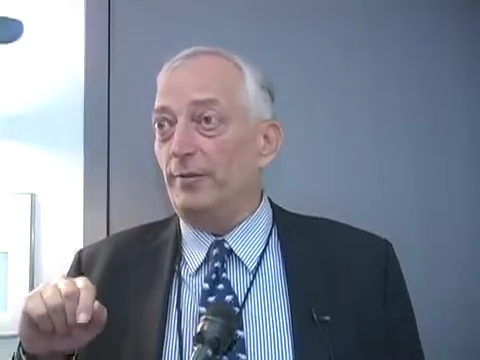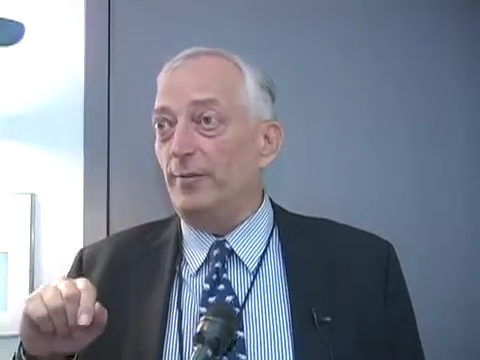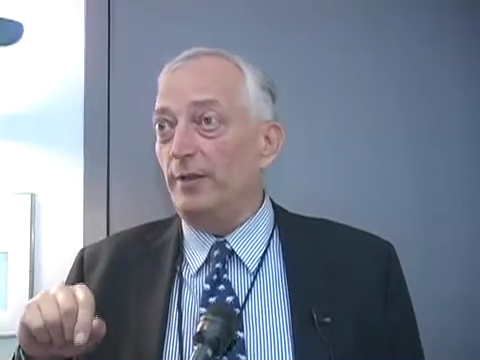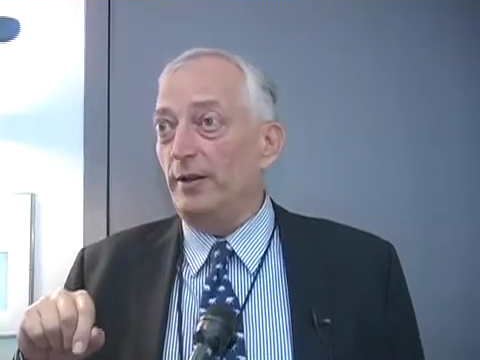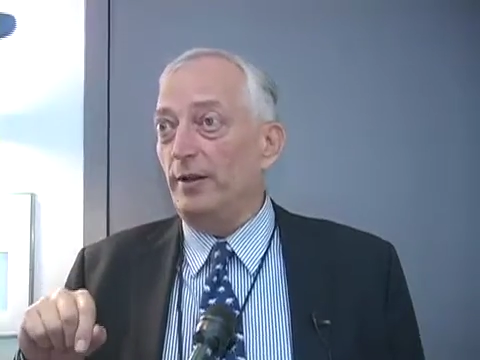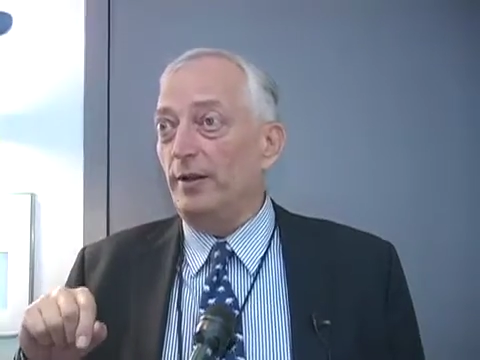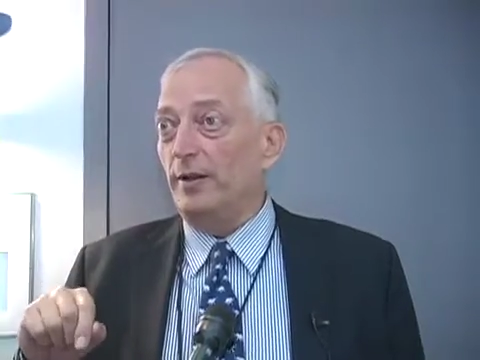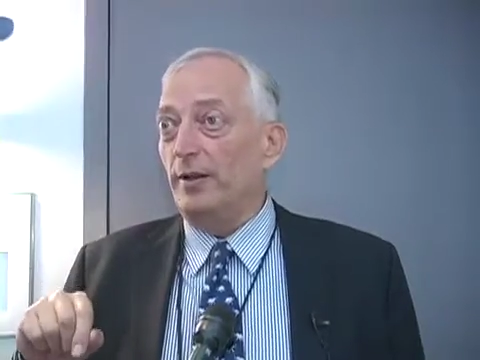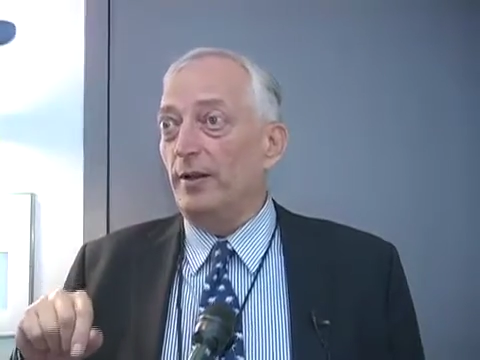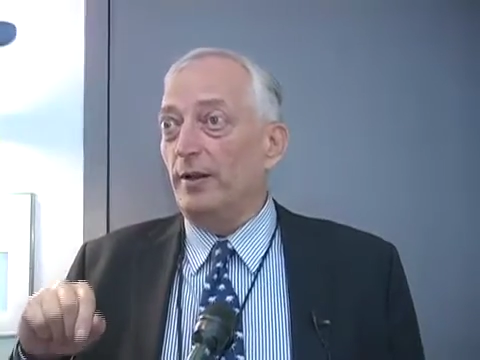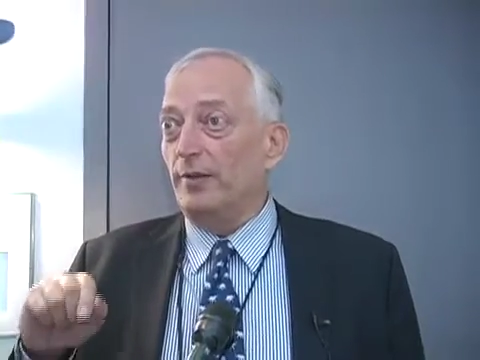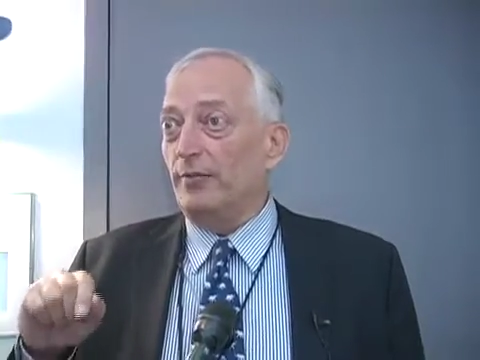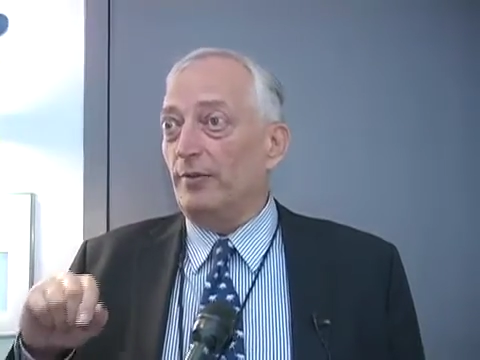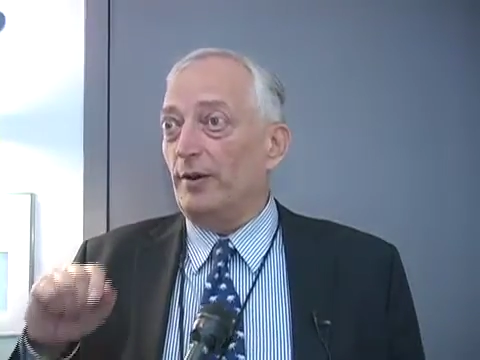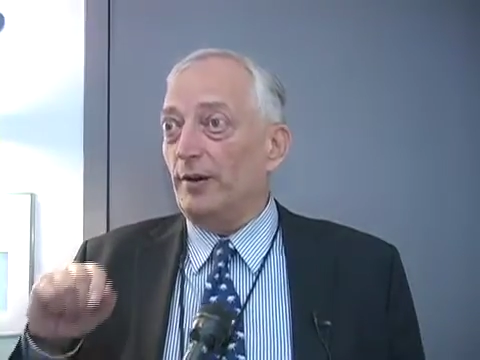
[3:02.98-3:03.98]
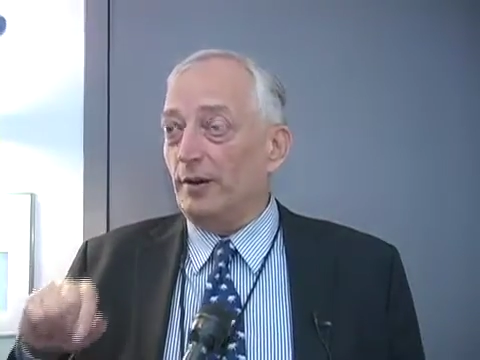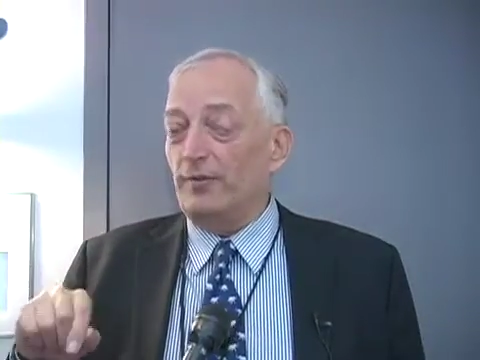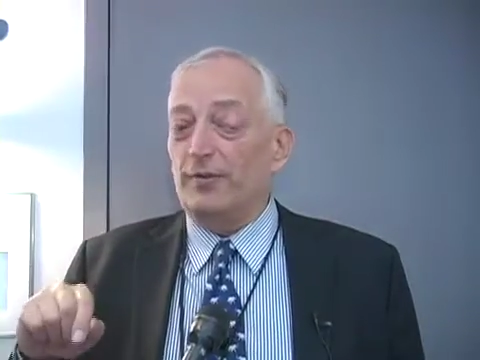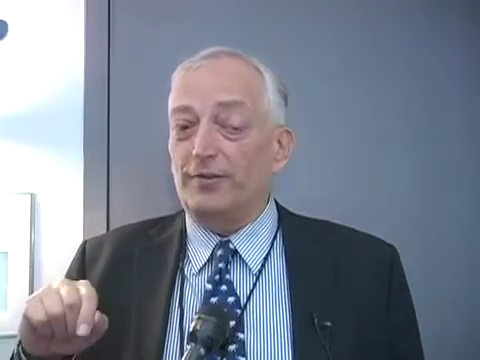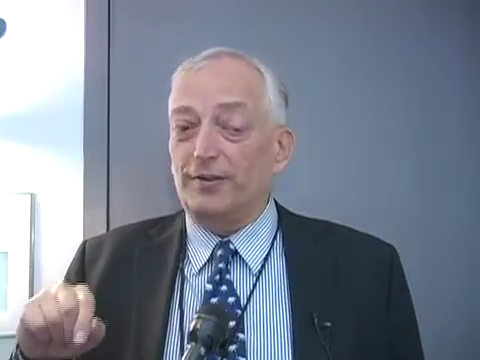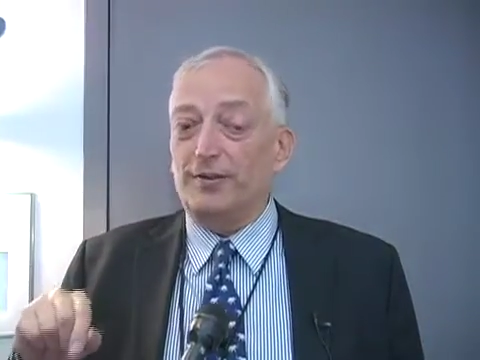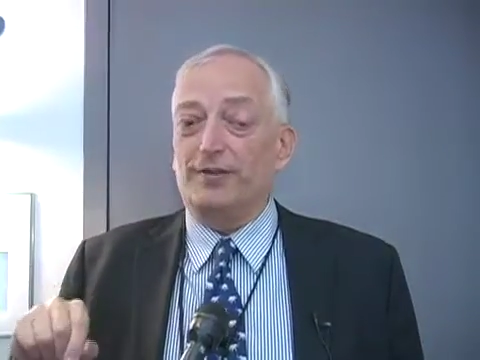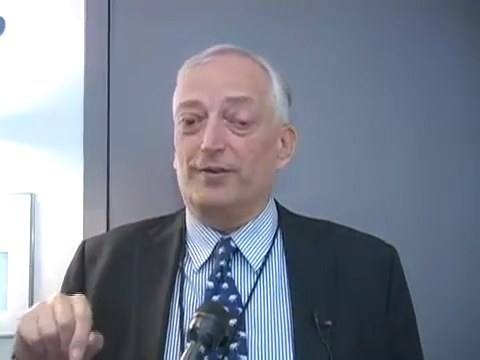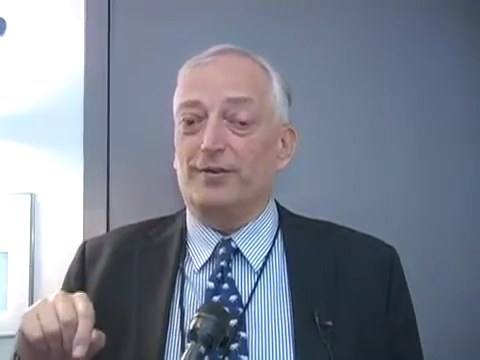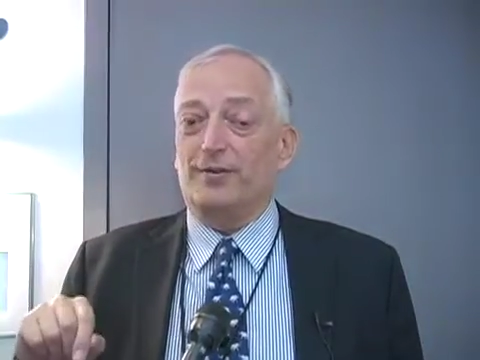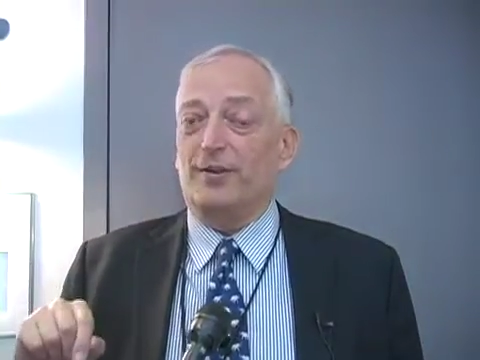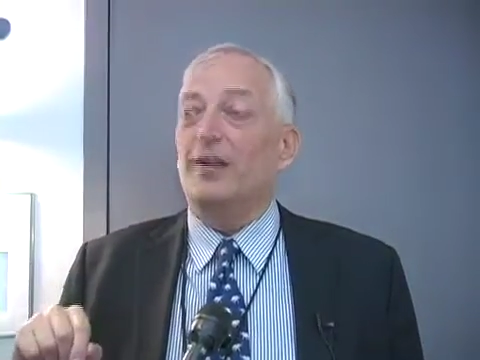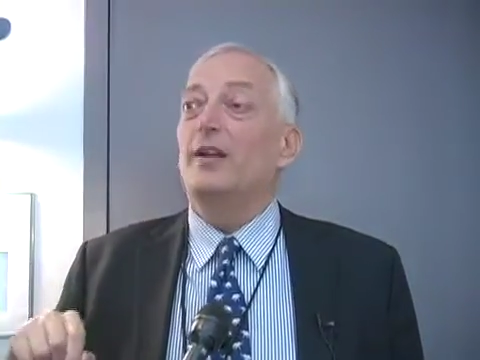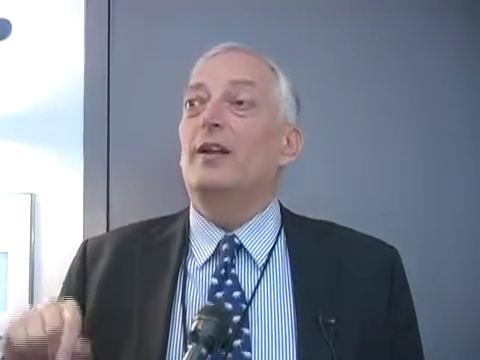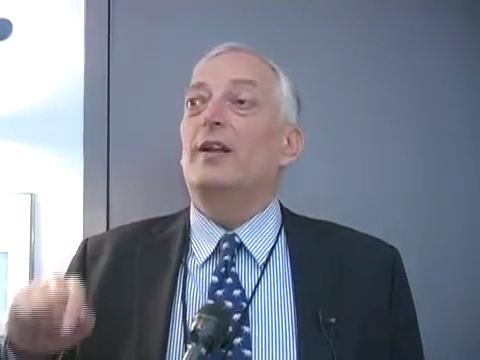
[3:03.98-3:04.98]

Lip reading: to be for half a century.